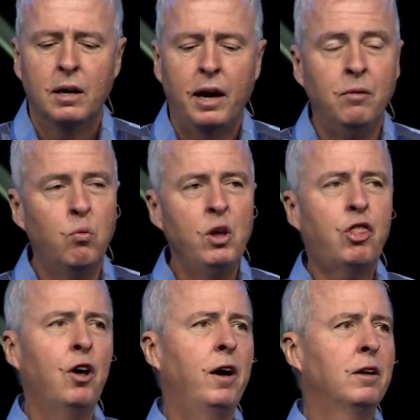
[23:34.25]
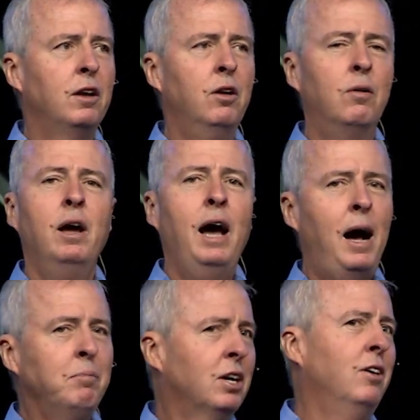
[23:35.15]
And we thought, you know,
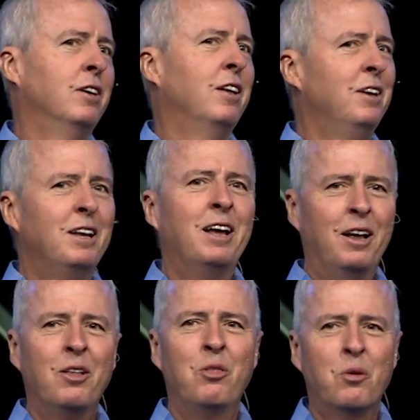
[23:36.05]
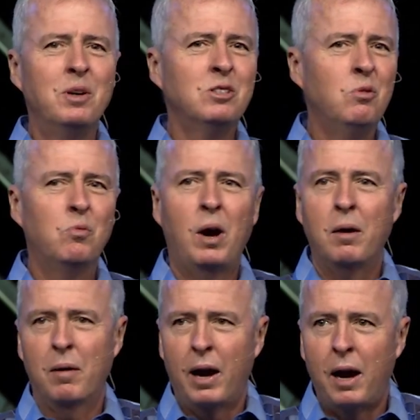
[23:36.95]
I'm telling you, the reason
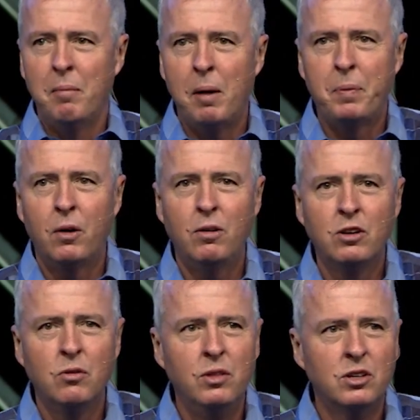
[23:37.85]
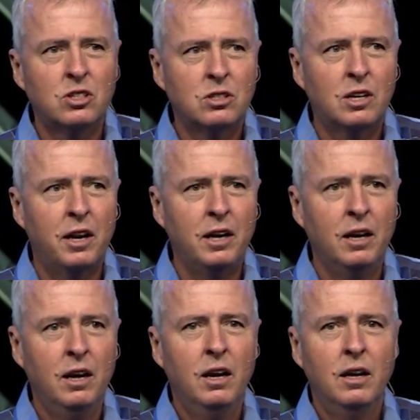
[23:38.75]
I'm up here doing this today,
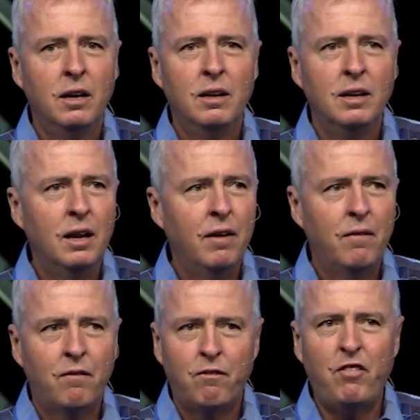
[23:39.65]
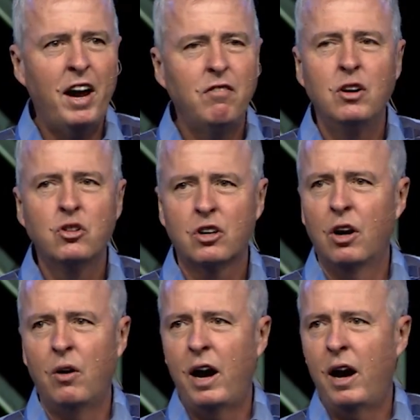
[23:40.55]
five years
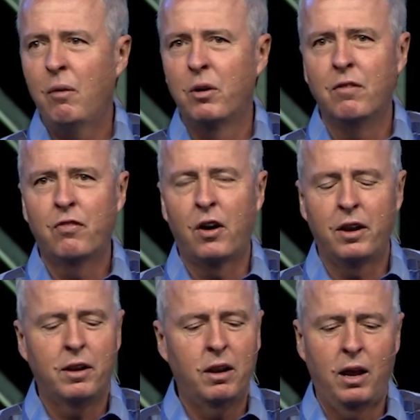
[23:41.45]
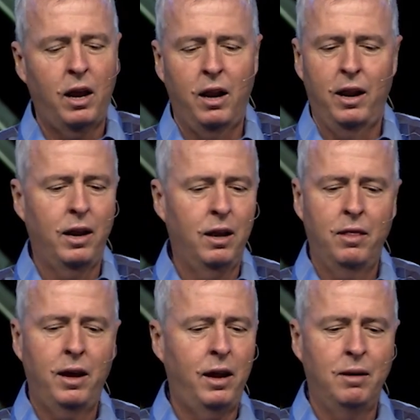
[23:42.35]
ago, I would have thought that,
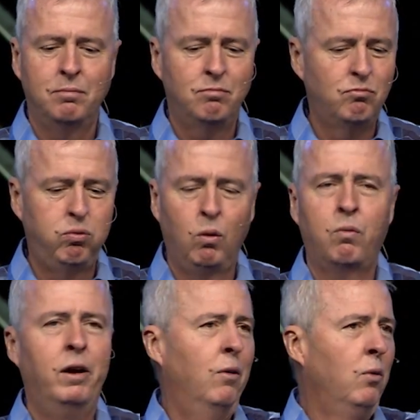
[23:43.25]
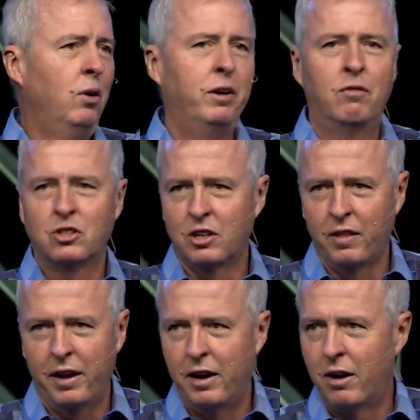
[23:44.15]
that we, will never see
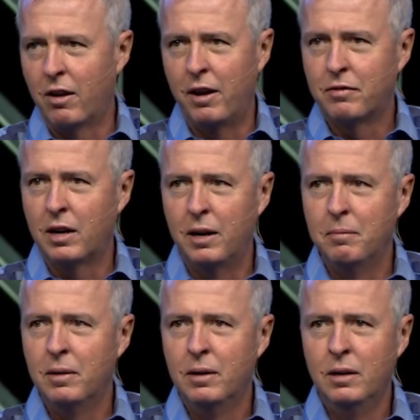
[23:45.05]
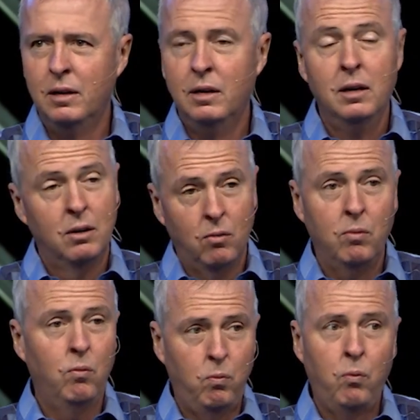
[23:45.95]
that in our lifetime.
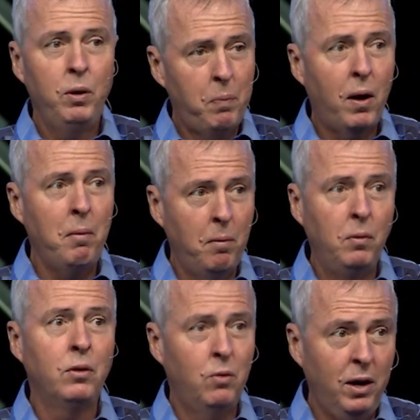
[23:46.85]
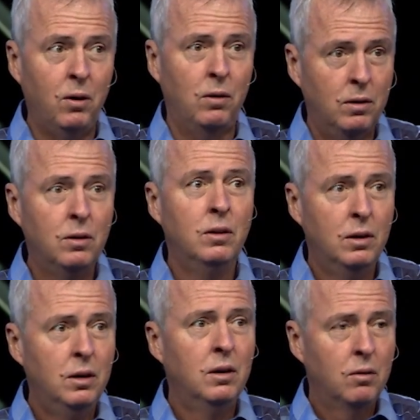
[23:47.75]
We probably will.
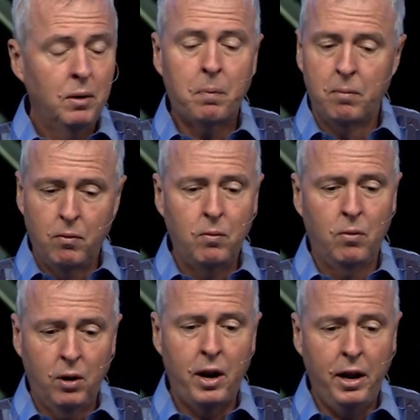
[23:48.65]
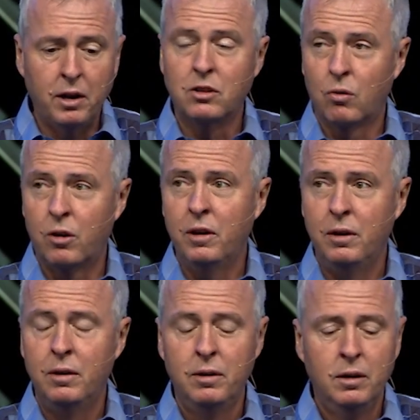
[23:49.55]
We, we're headed toward it.
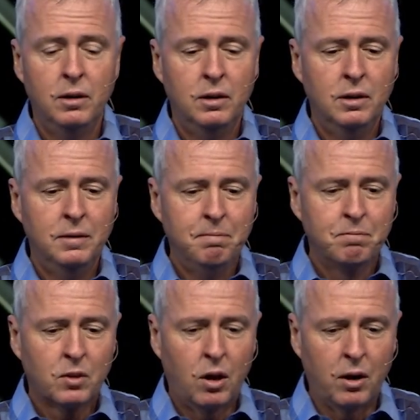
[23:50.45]
All